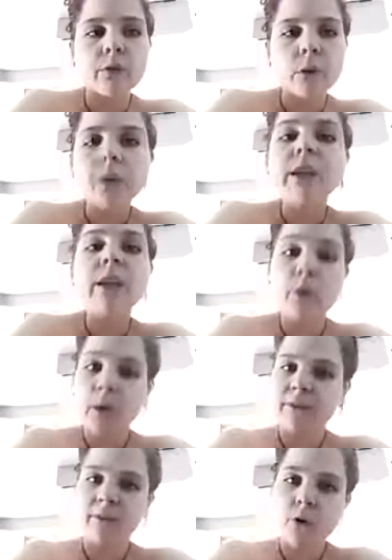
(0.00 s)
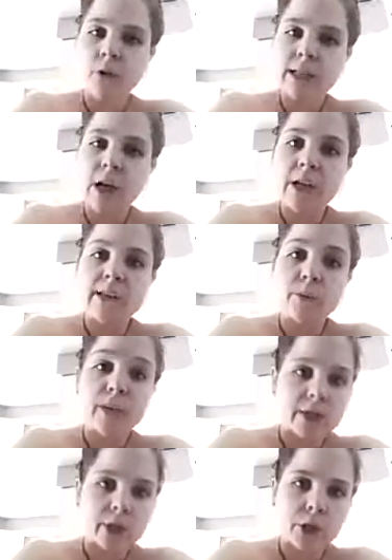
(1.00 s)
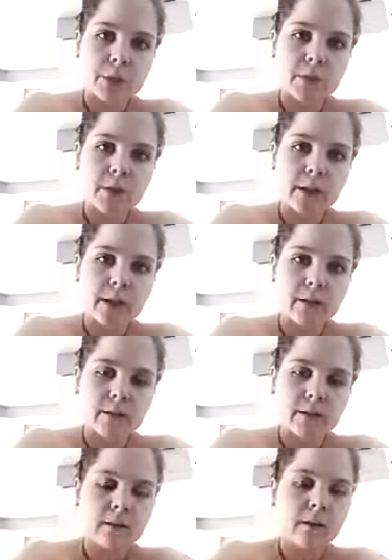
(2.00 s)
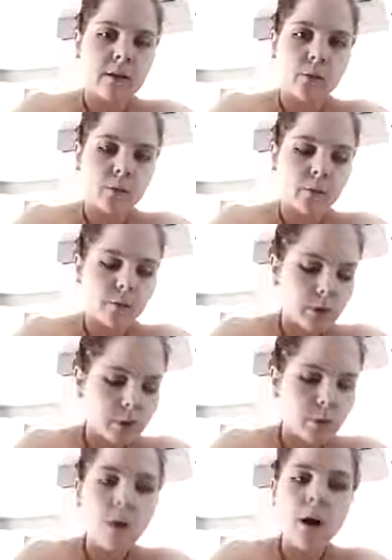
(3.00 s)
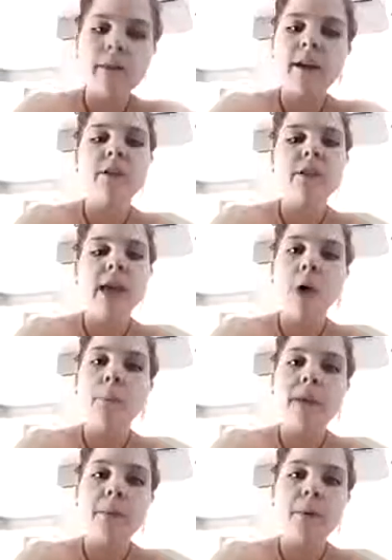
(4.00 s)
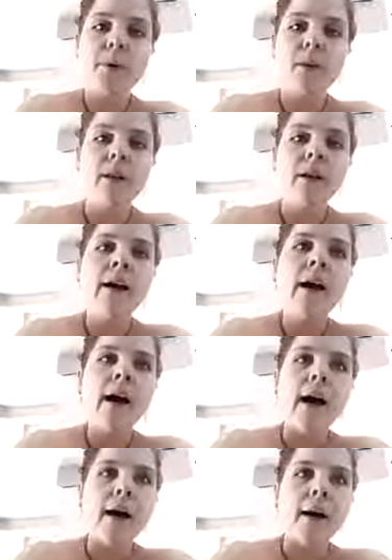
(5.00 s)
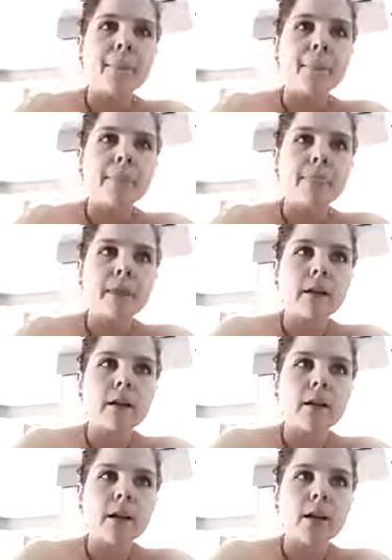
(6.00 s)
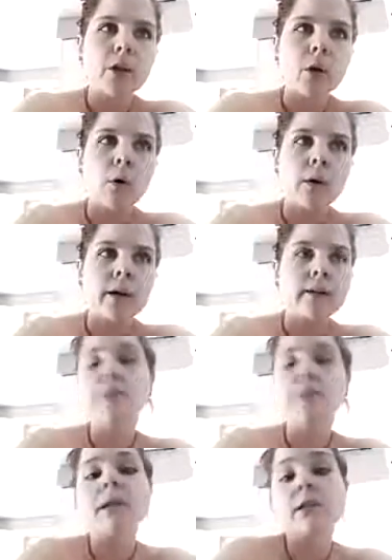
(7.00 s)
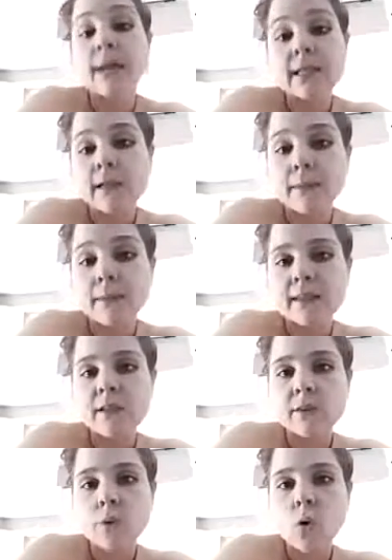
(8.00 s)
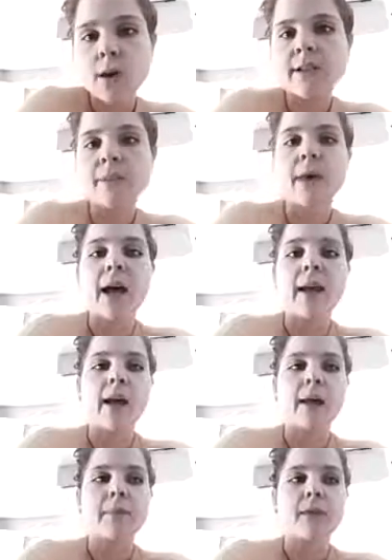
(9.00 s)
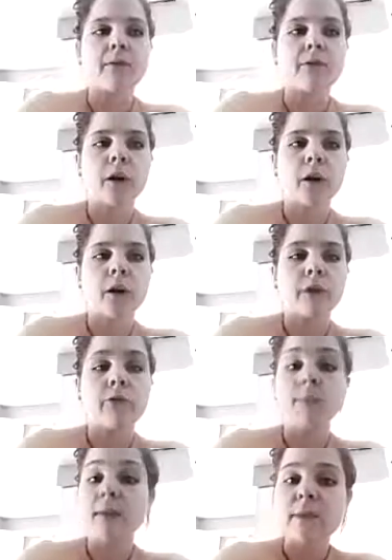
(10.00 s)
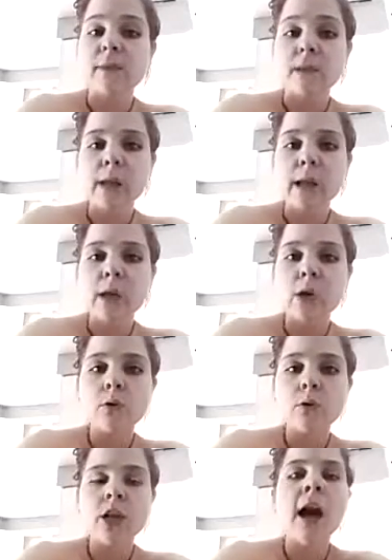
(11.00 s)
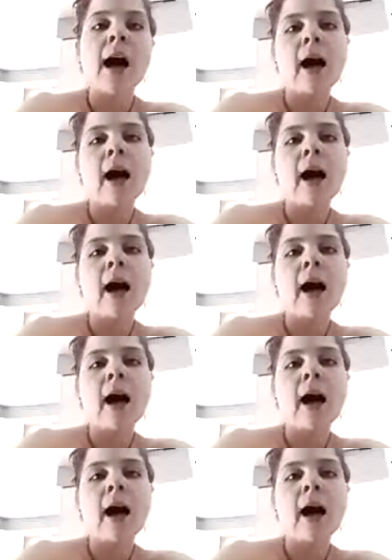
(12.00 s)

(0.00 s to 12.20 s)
the only thing you have to focus on is relationship building. You are there to help people. It depends on the business, of course, but I mean, for me as a Beachbody coach,